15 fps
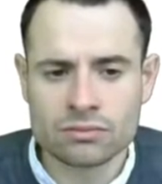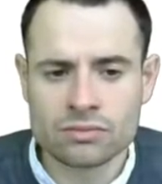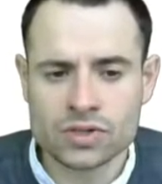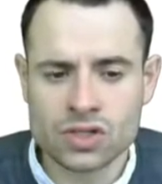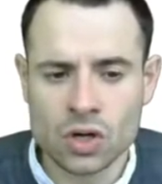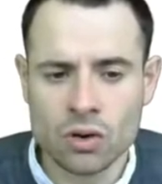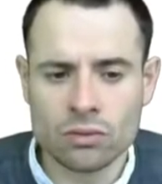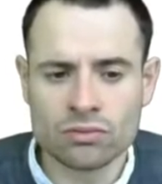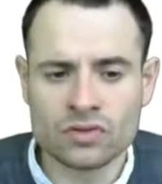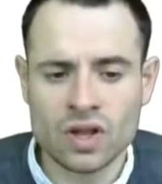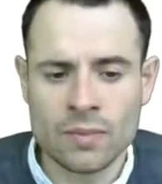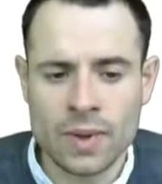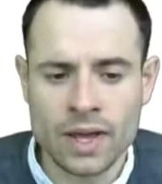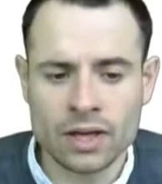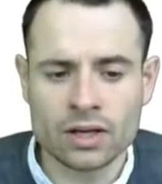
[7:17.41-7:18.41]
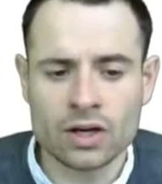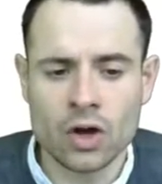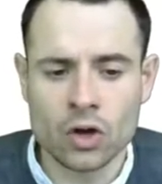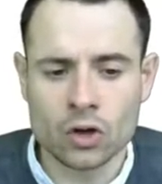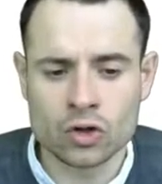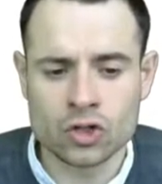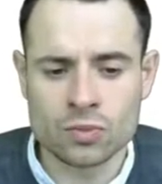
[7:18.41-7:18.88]
So they make a
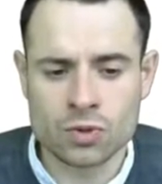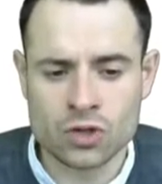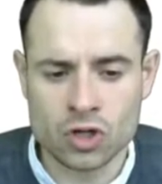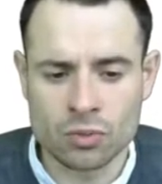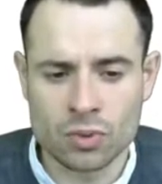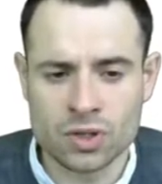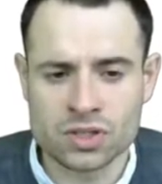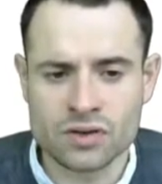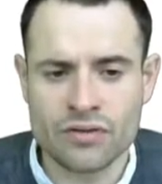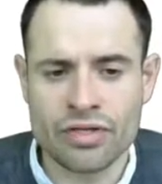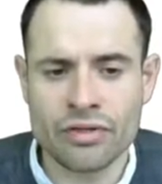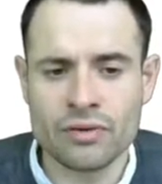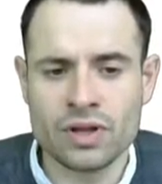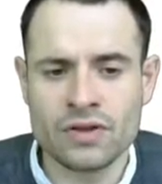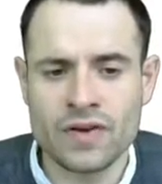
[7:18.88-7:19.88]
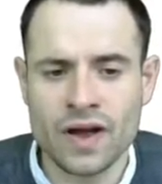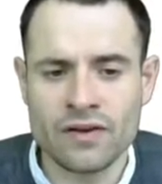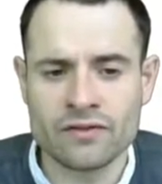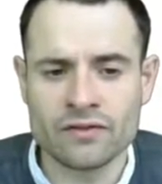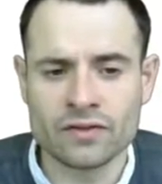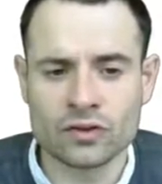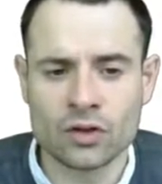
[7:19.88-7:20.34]
consumer surplus of
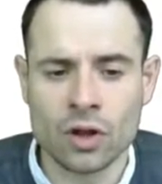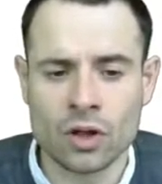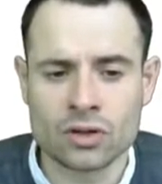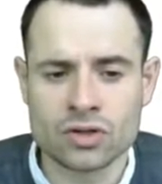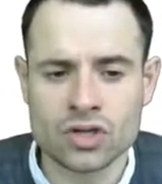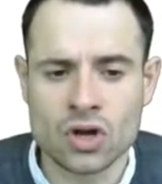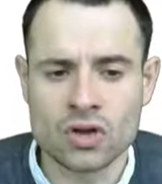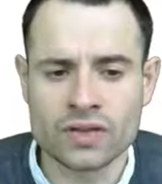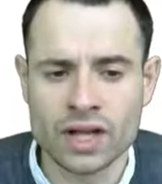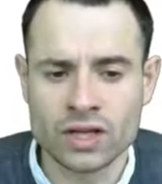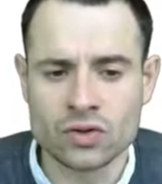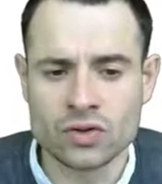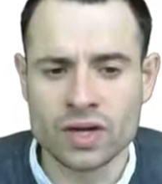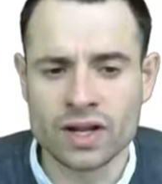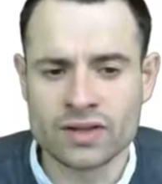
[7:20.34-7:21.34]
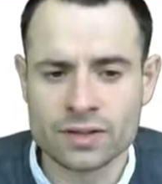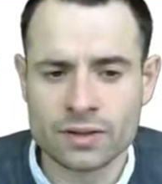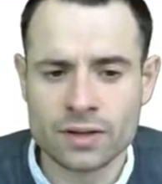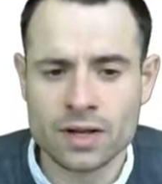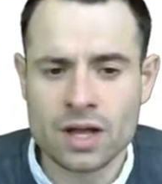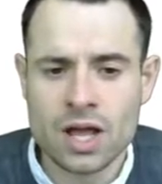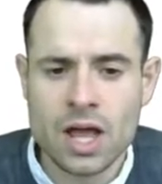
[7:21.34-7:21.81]
$35 on that unit,
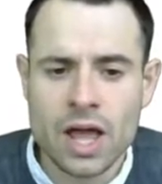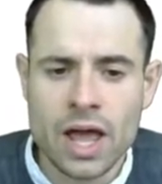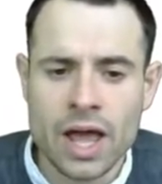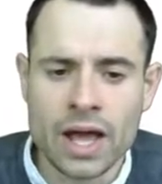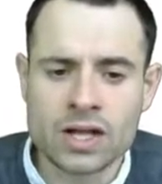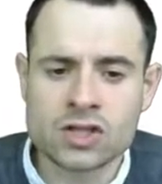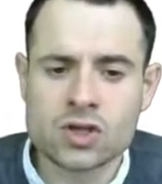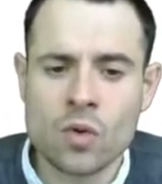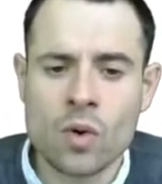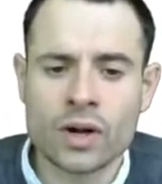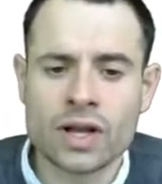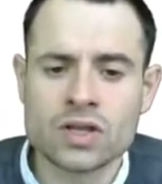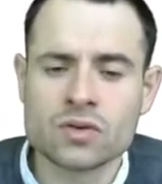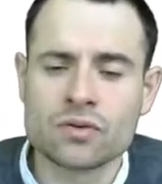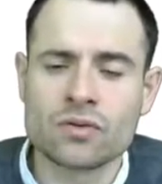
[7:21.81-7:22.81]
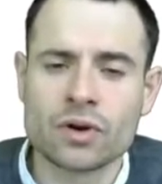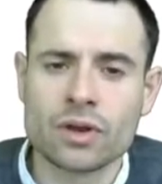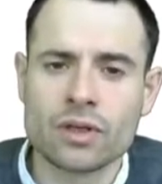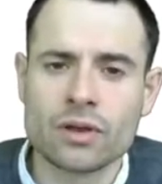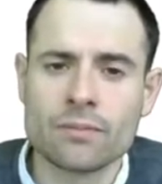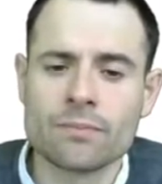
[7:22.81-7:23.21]
and so on and so forth.